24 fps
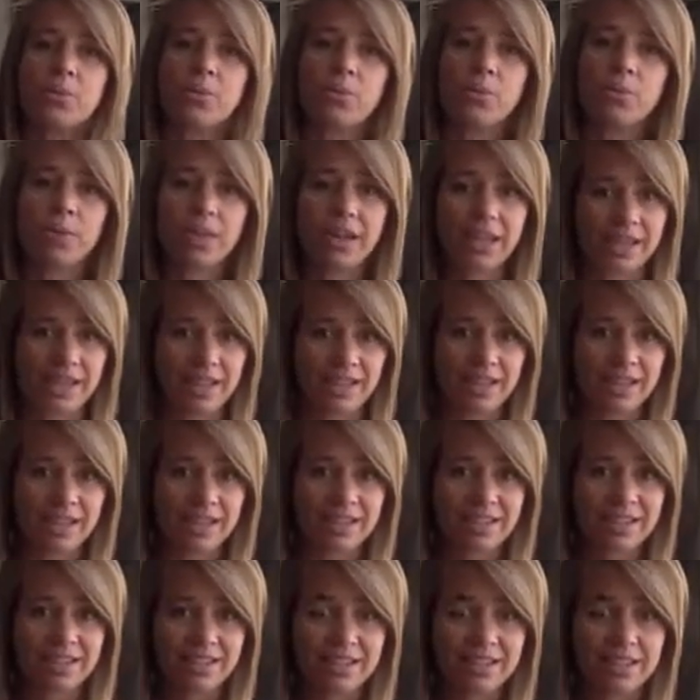we
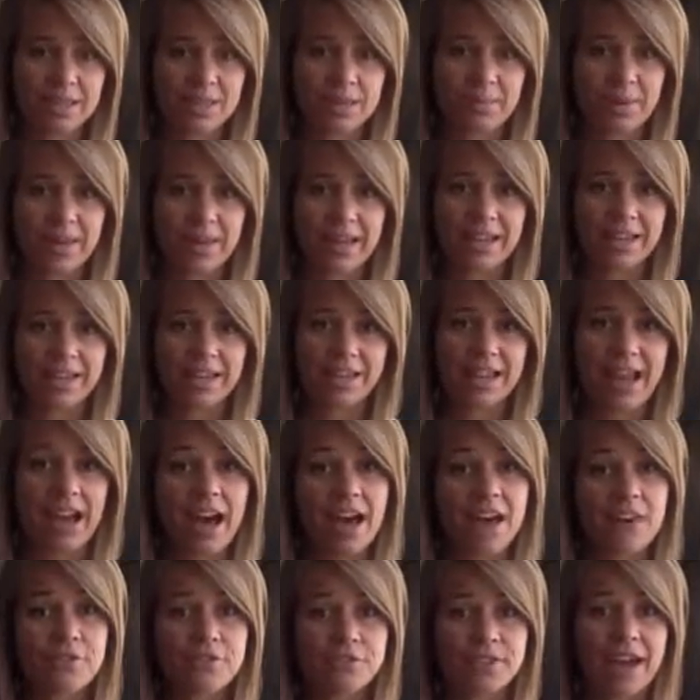spend a
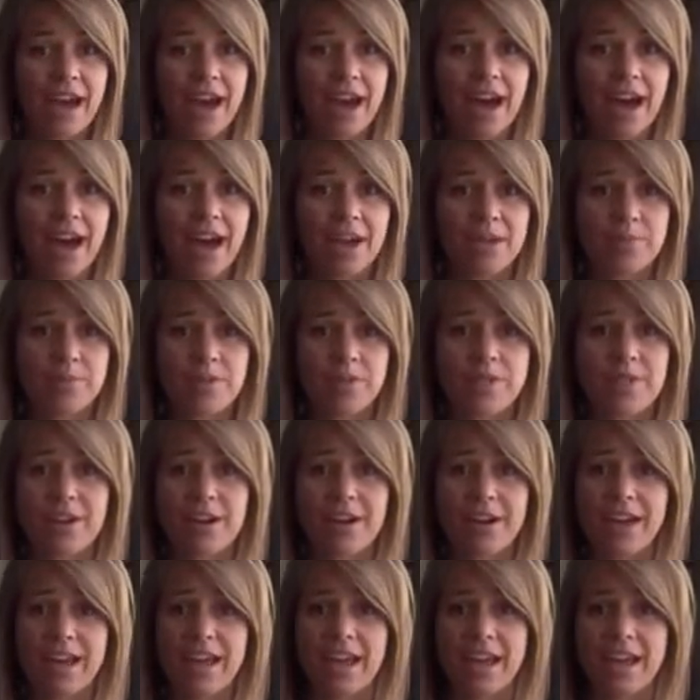lot of time with
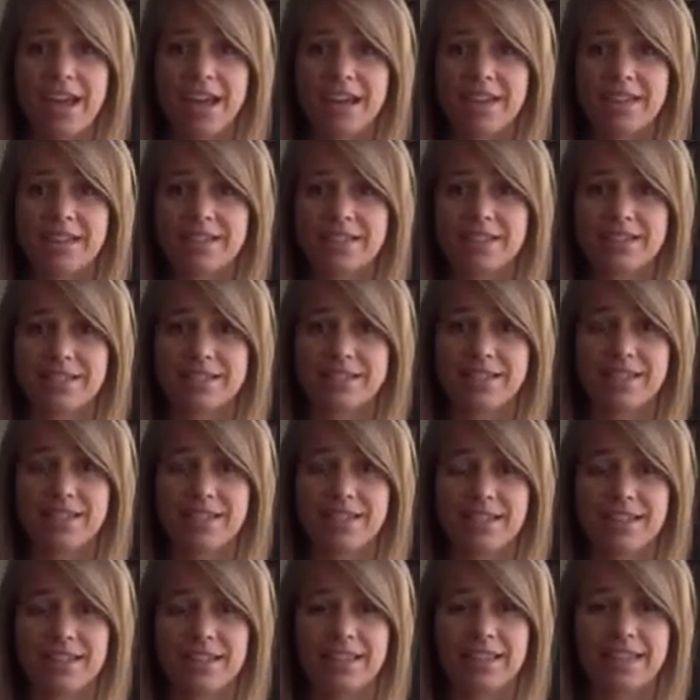our hands
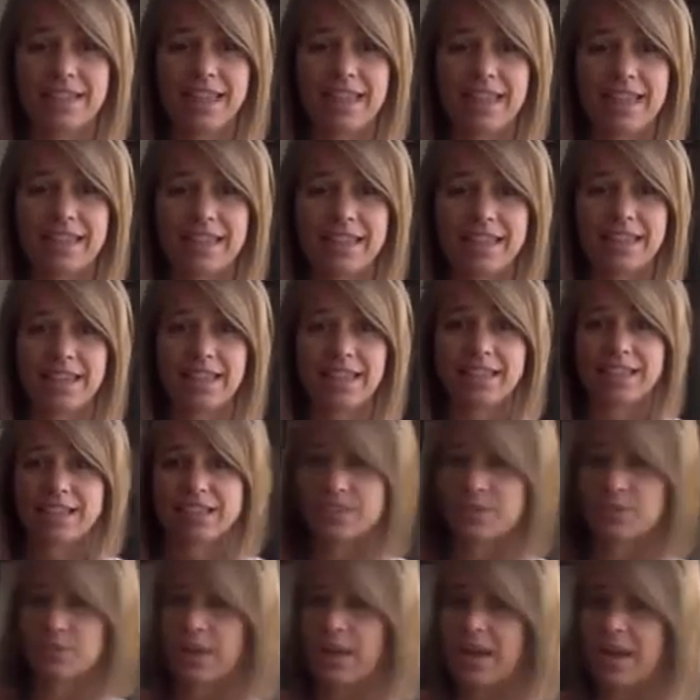like
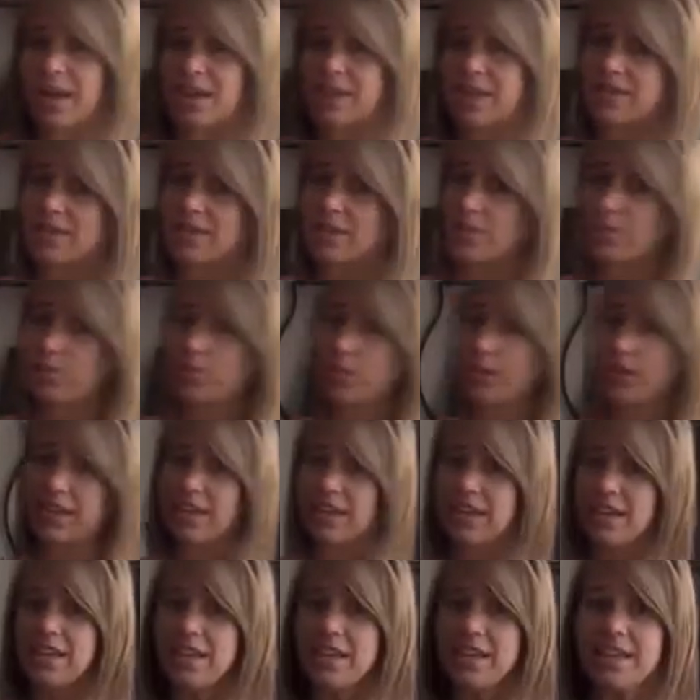this, right? So
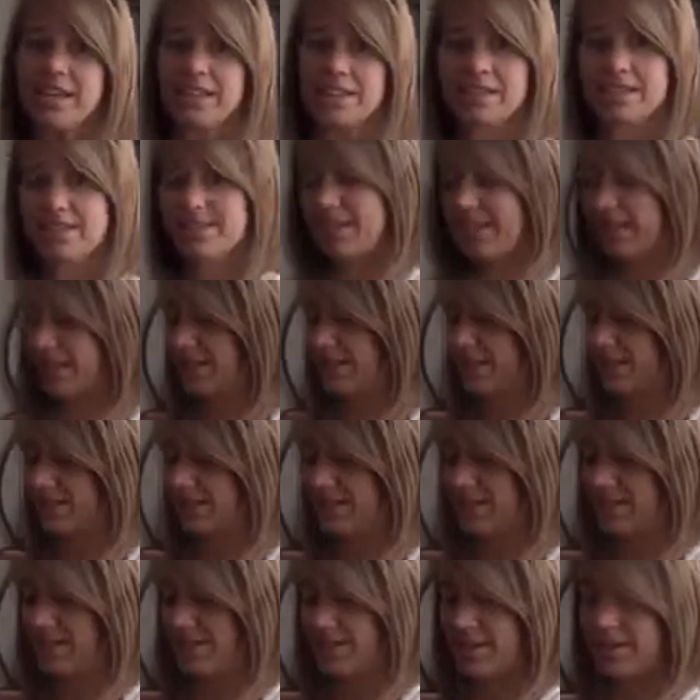we sit
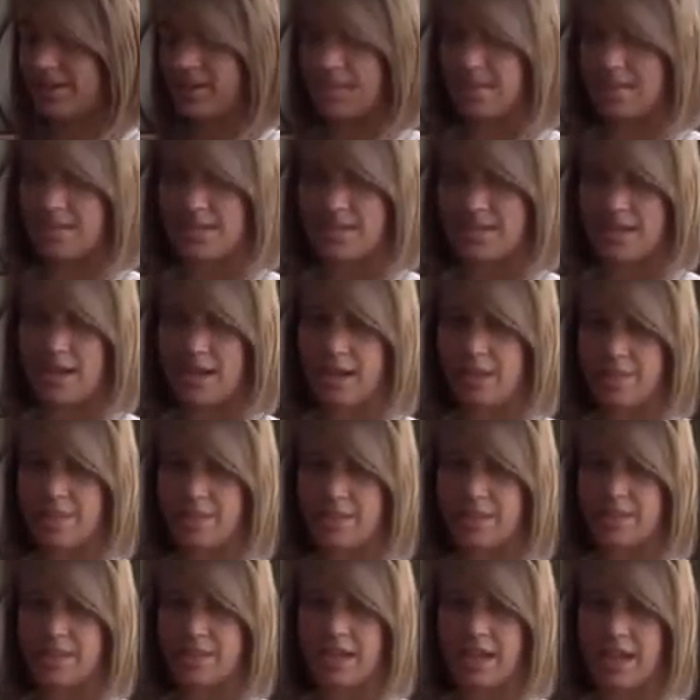and
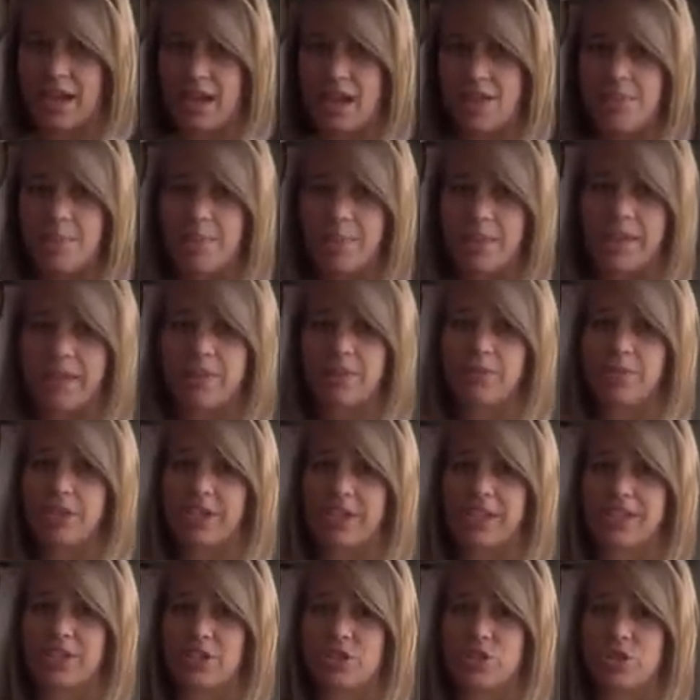typety-type, and
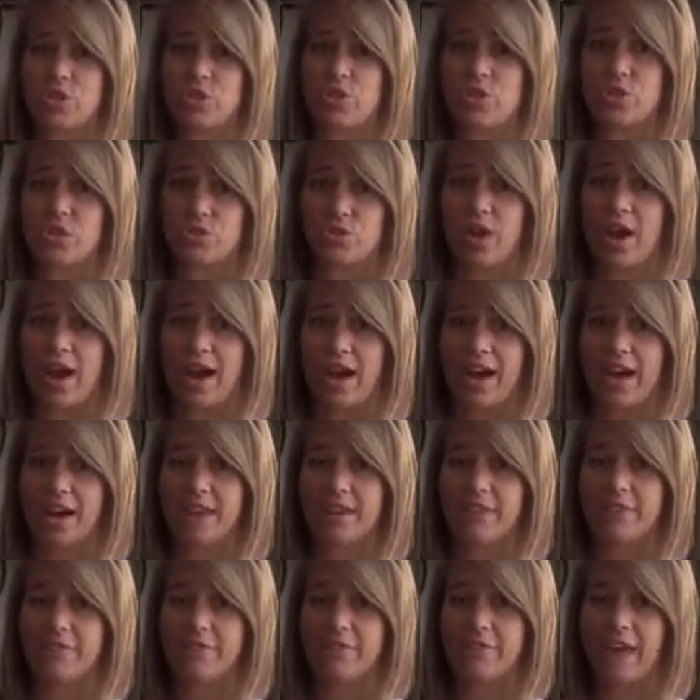we
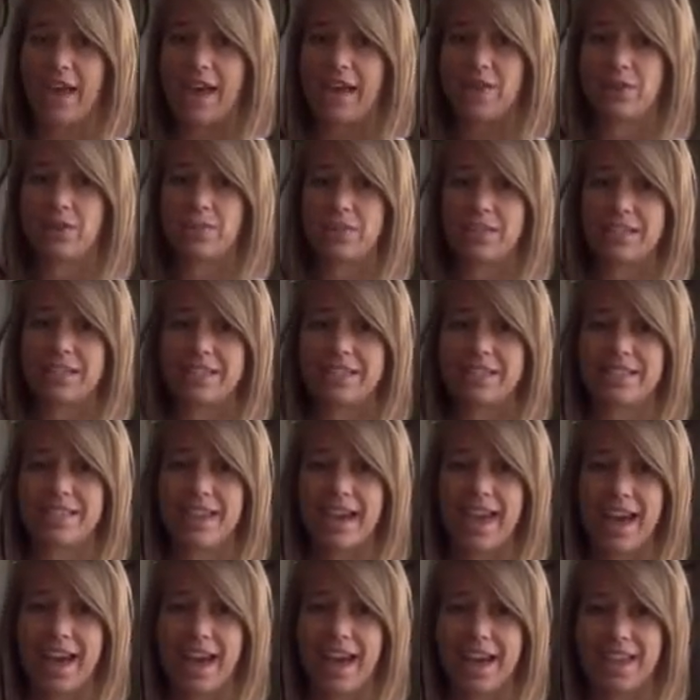drive, and we
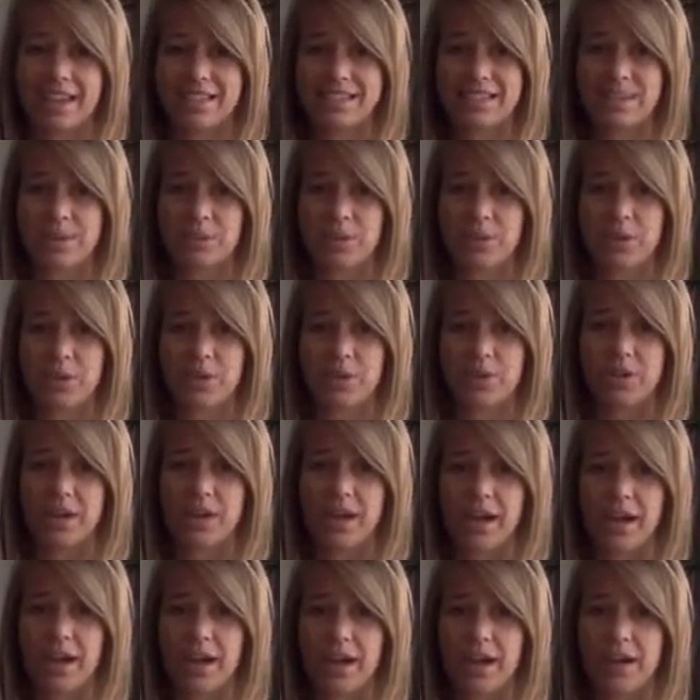text, and we hold our
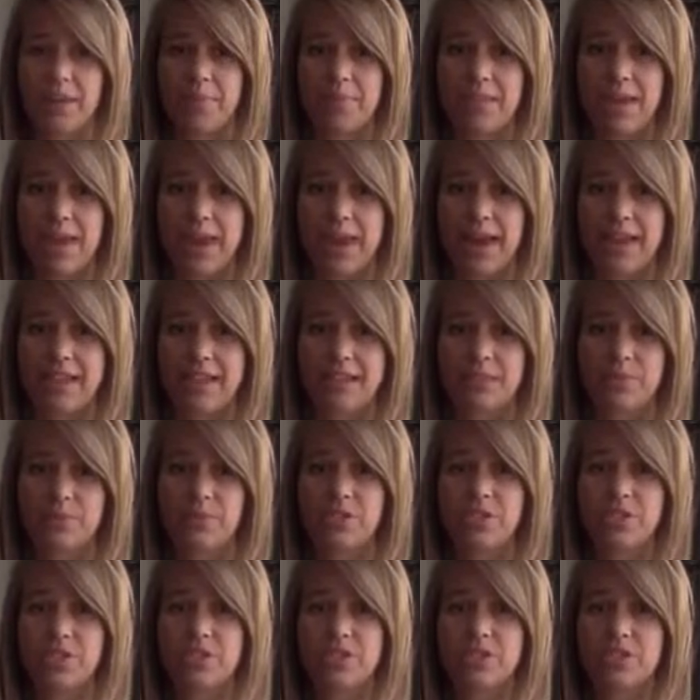iPads, and
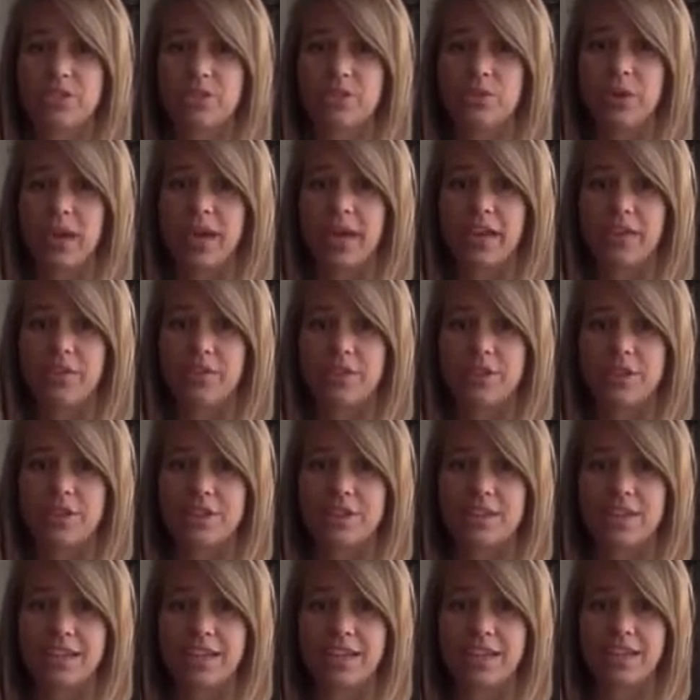we just do
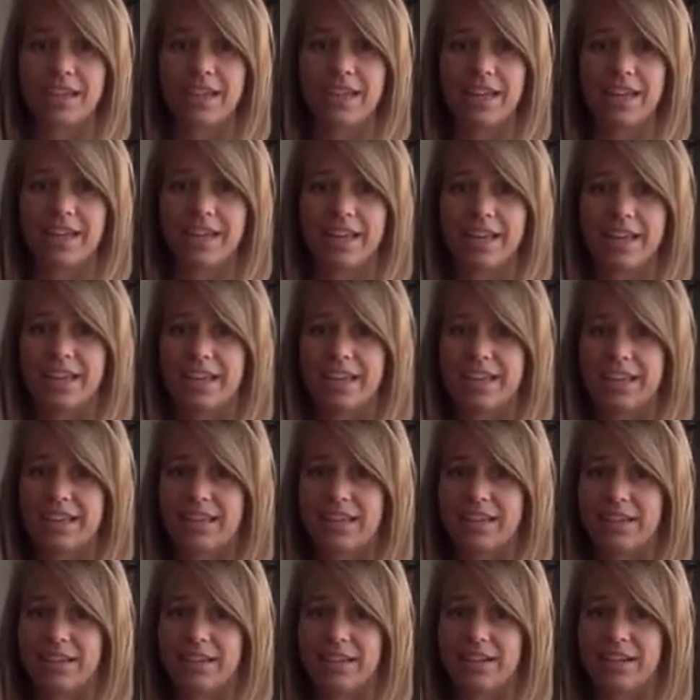everything
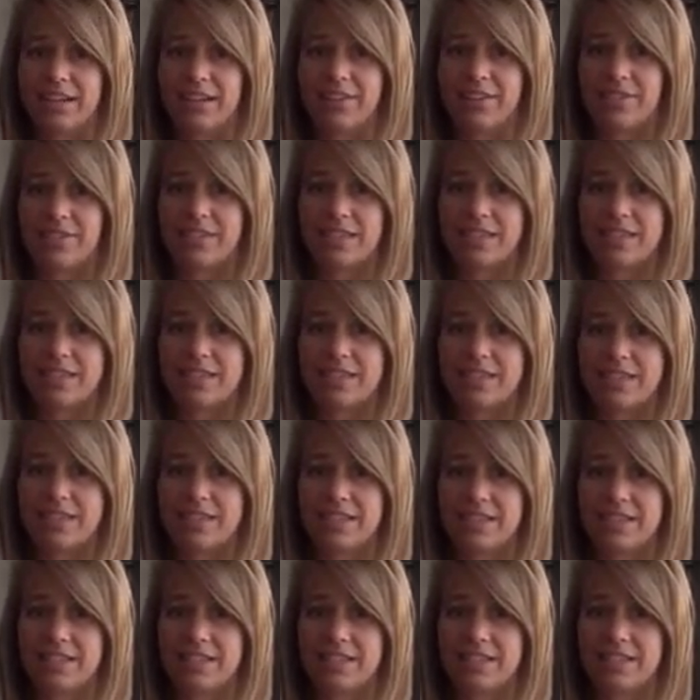here with these
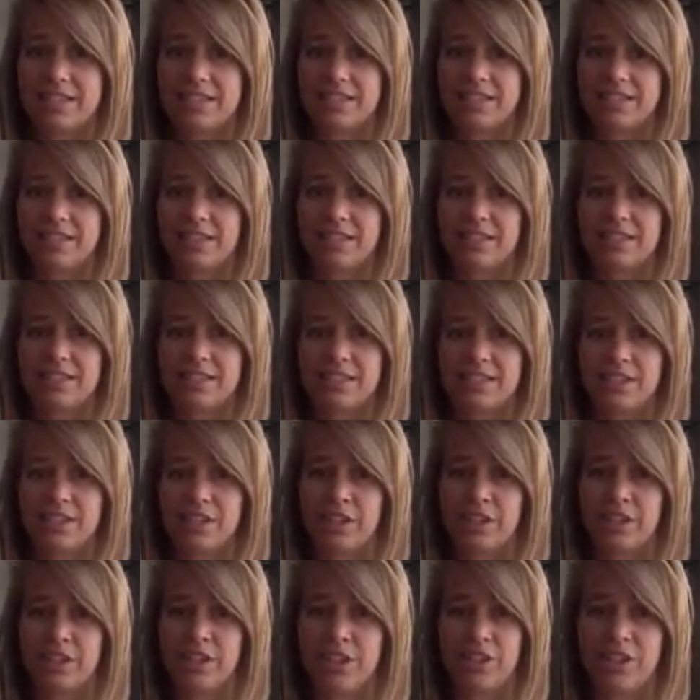little
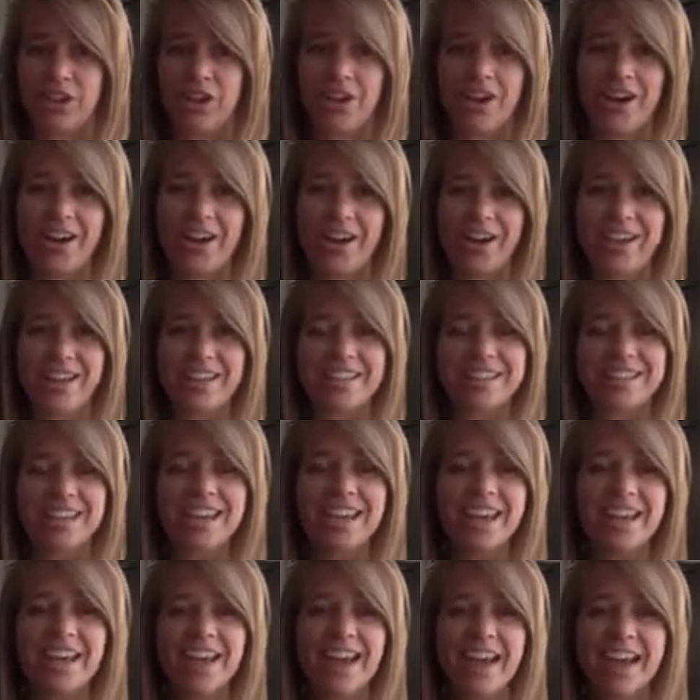claws.
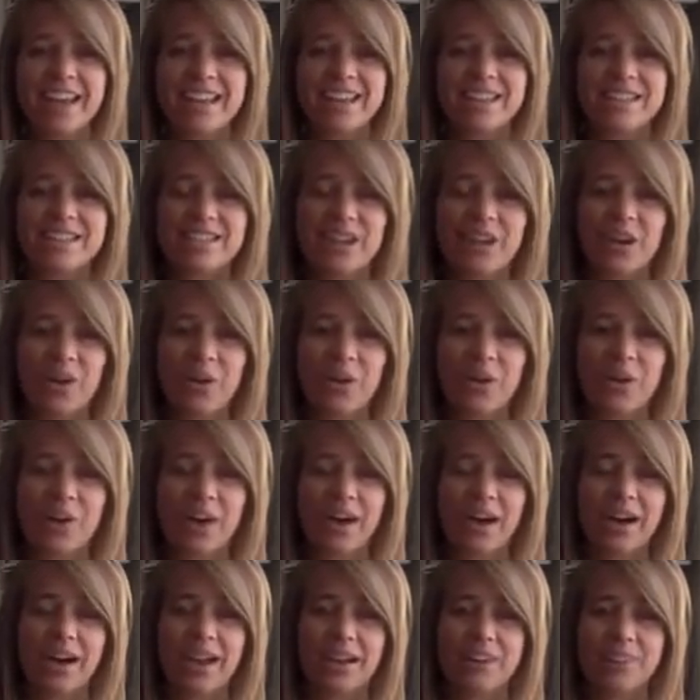And so
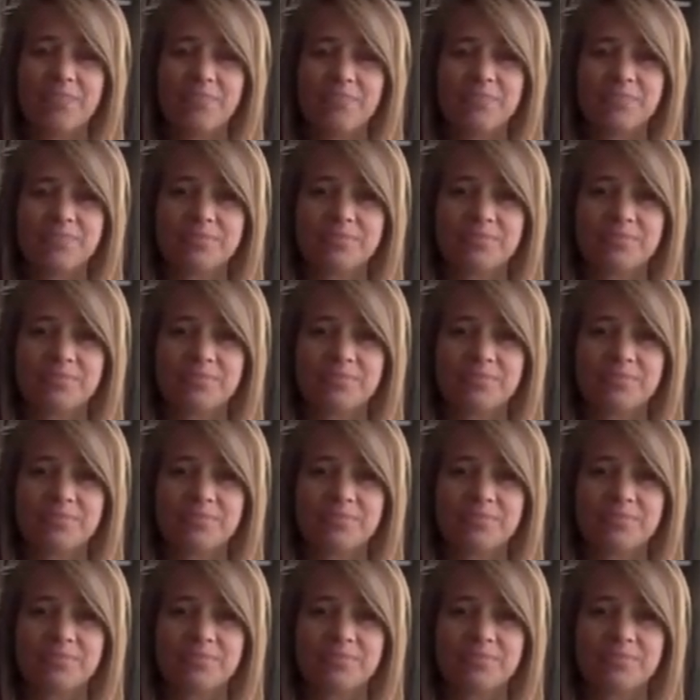I've